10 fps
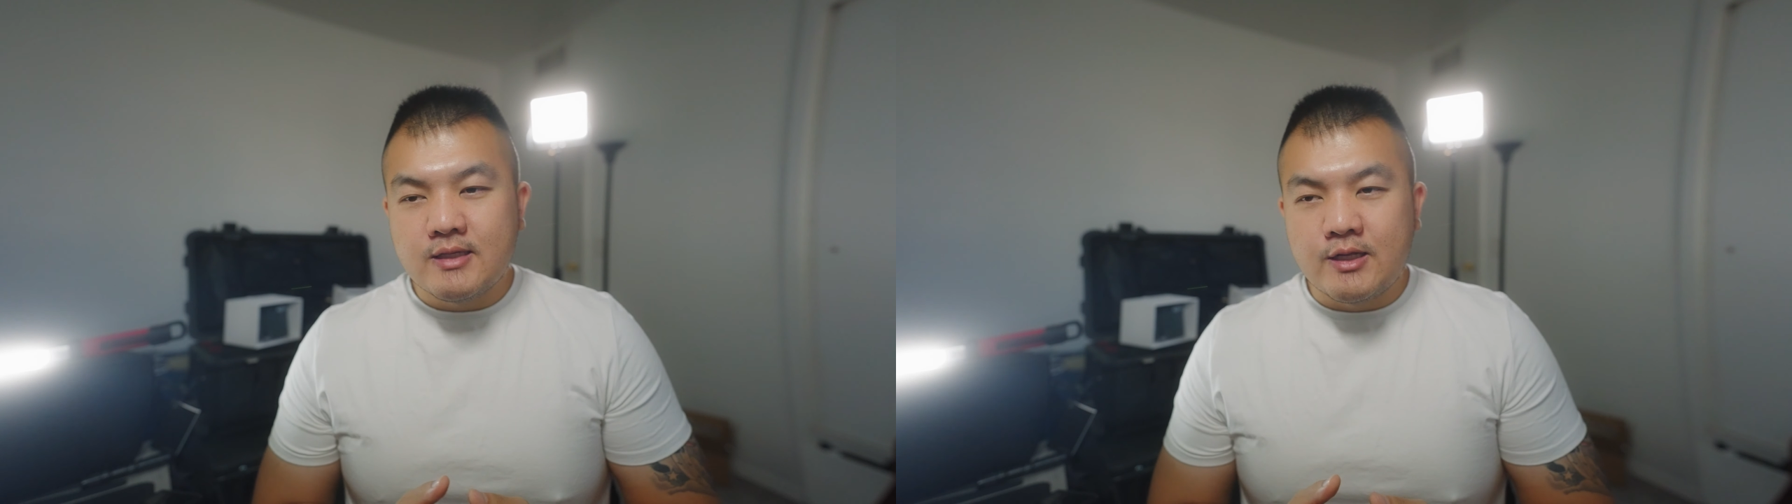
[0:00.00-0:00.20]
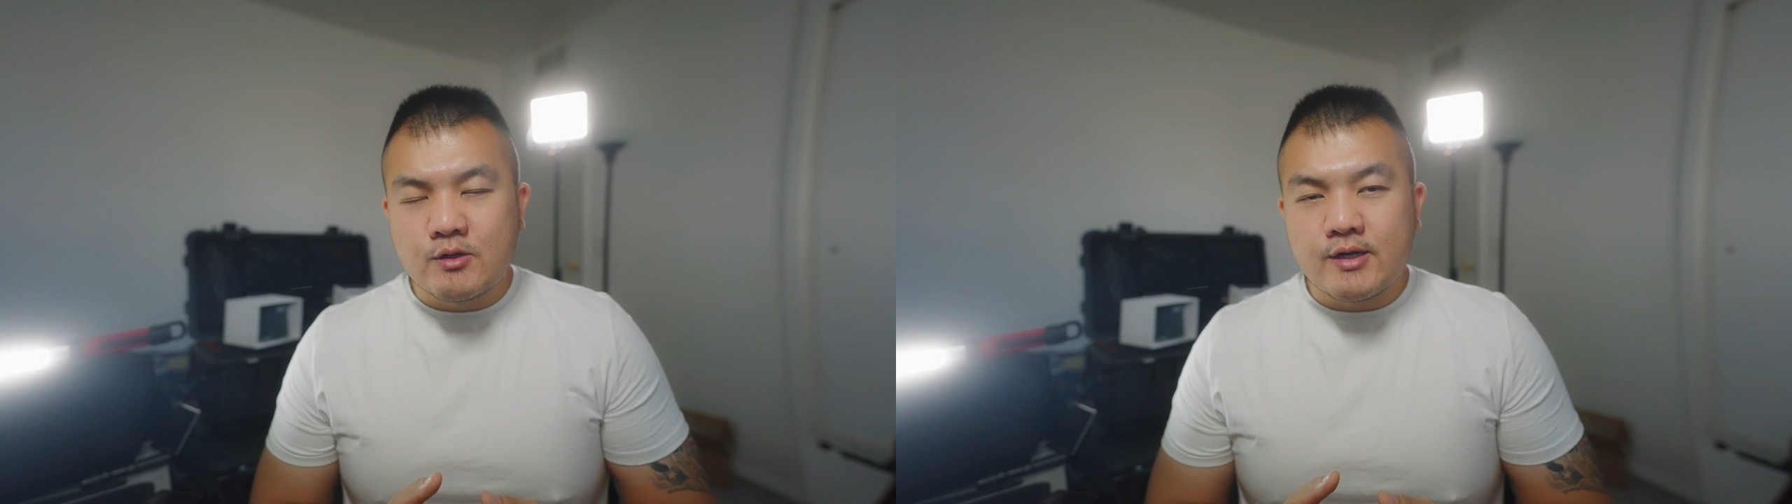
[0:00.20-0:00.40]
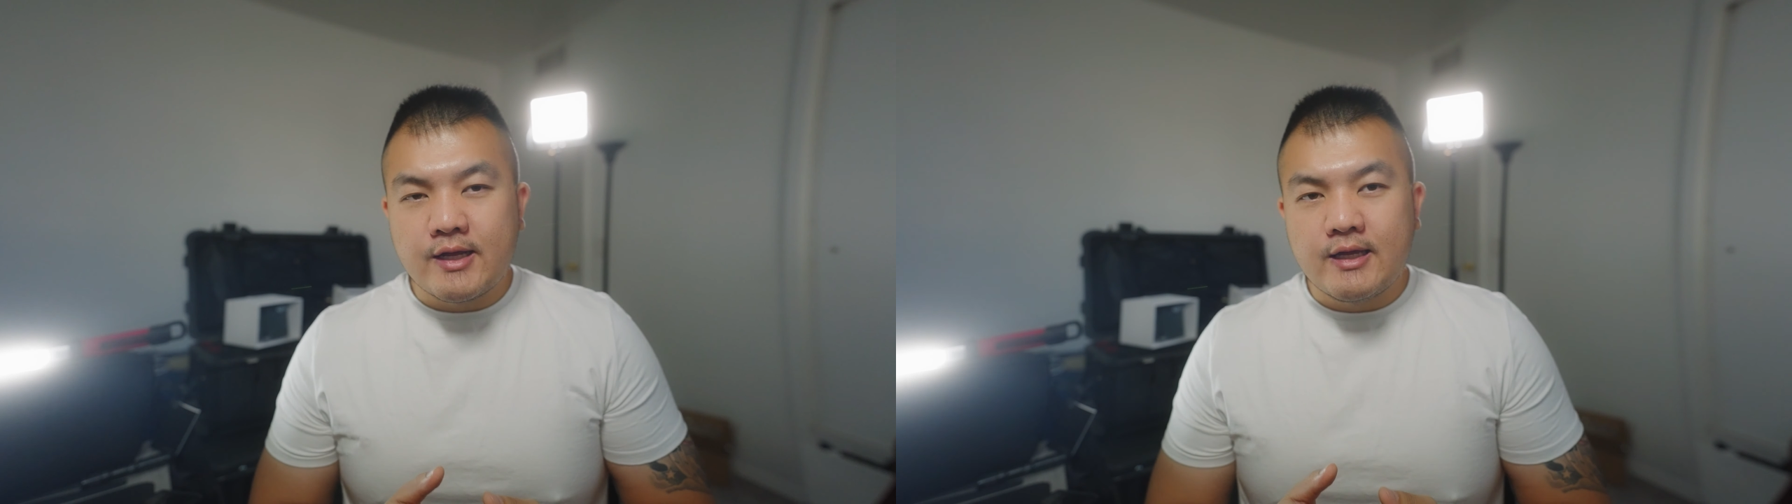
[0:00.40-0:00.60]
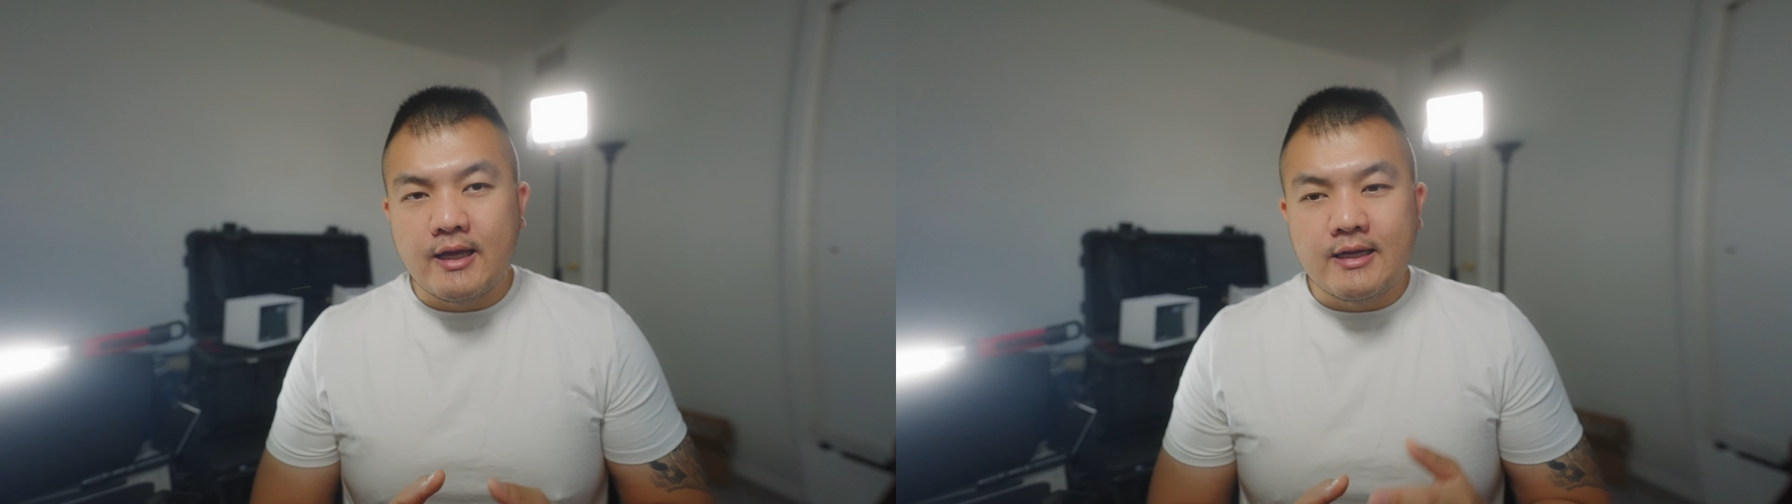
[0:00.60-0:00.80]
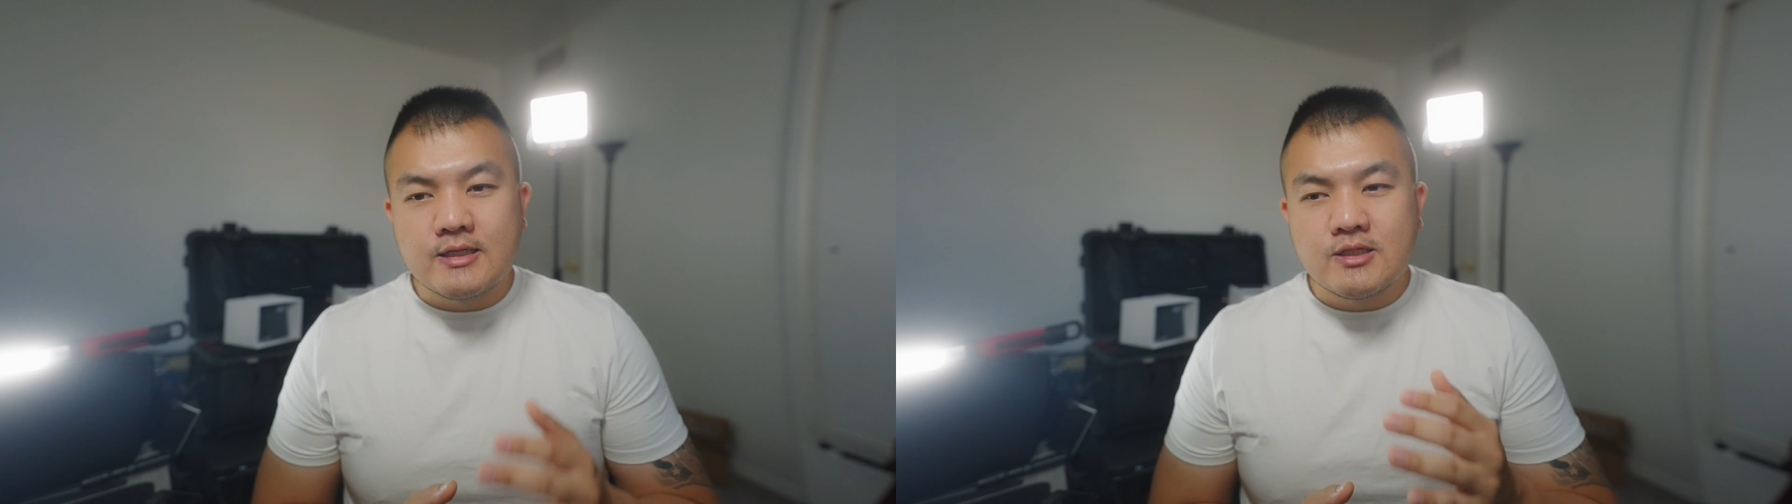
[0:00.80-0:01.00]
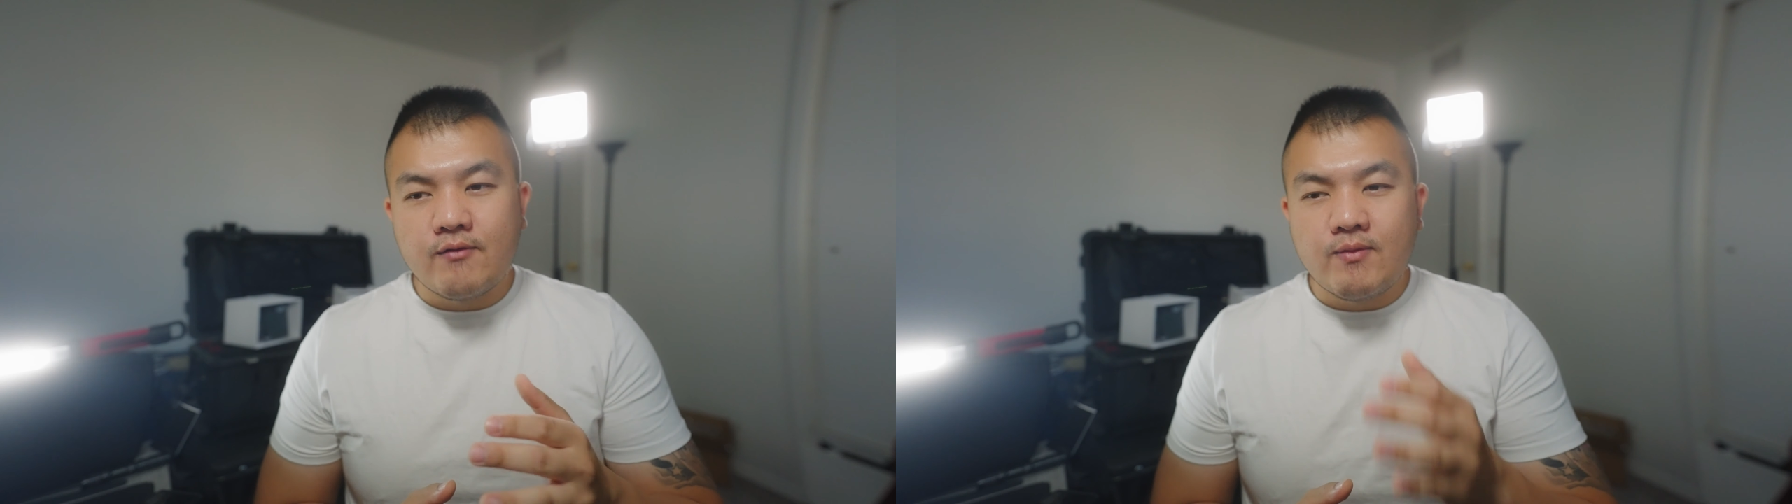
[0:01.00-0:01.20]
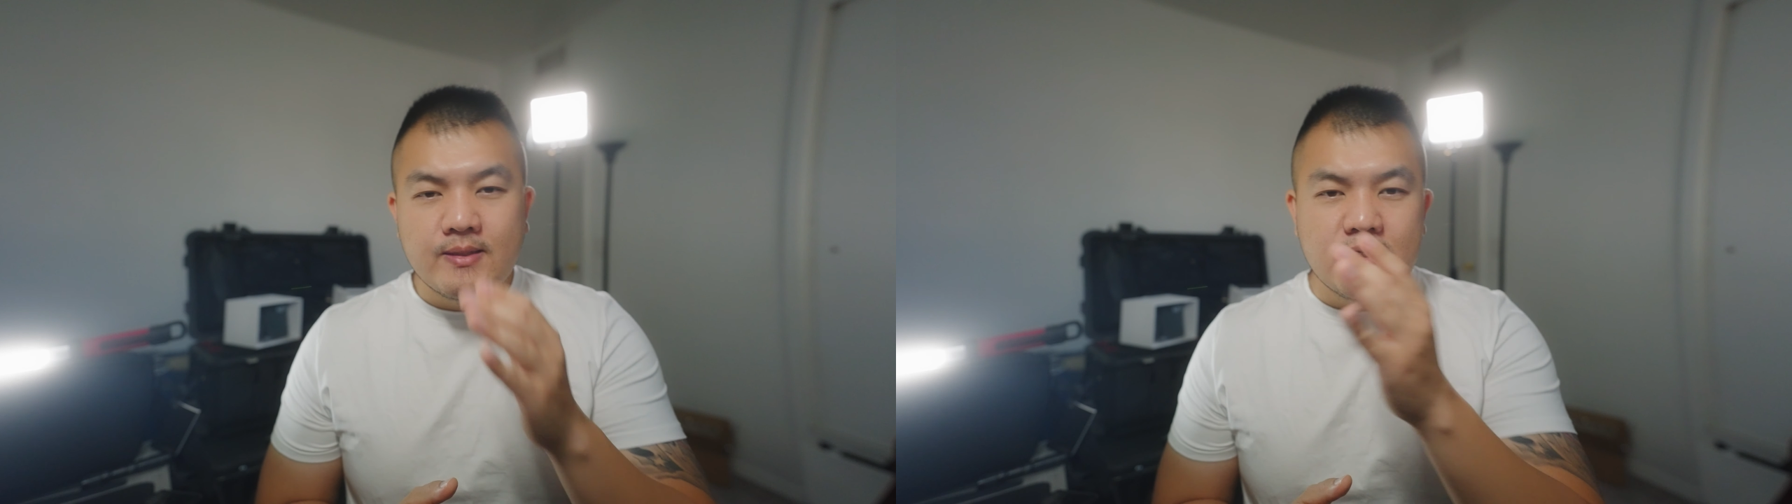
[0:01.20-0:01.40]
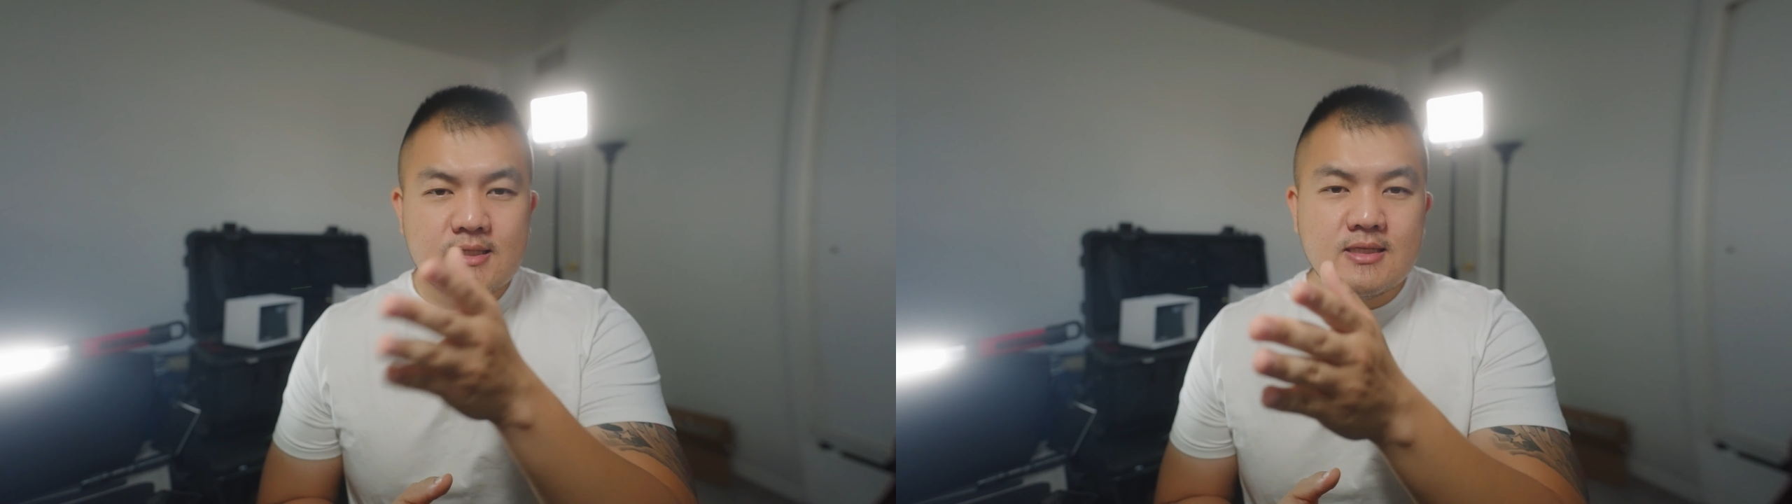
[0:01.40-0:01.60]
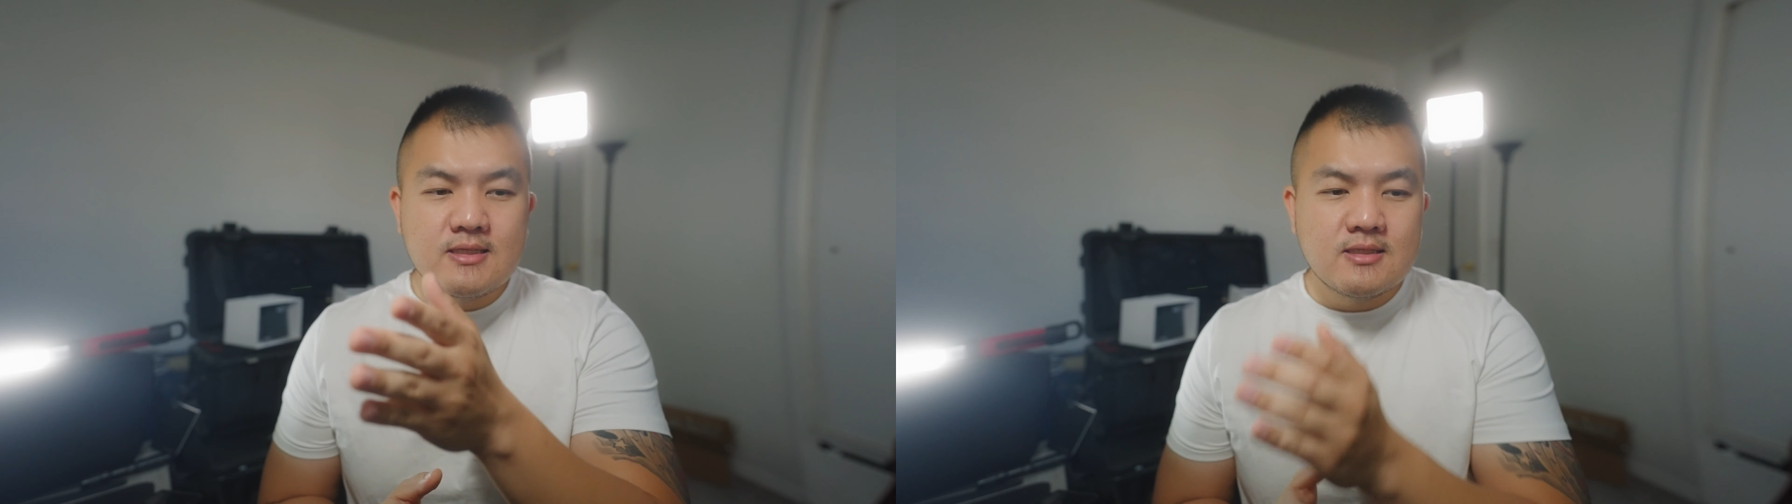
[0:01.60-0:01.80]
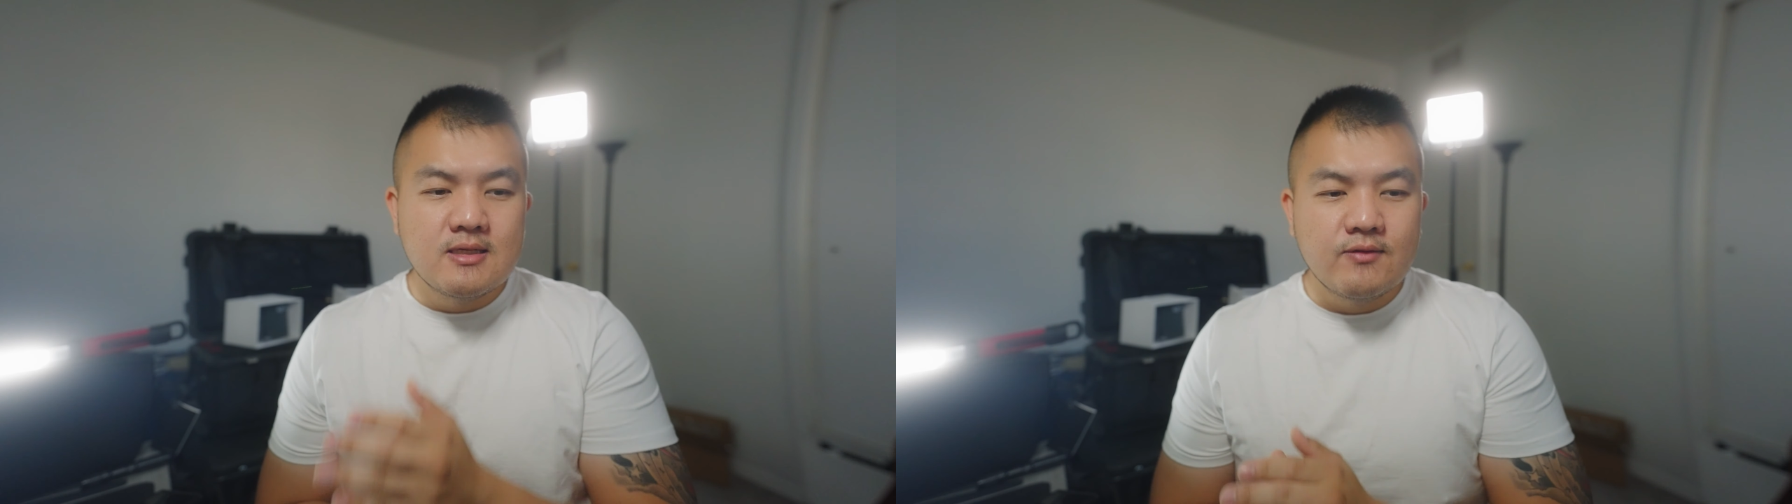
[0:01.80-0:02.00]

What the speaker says: and you're trying to get a shot from a distance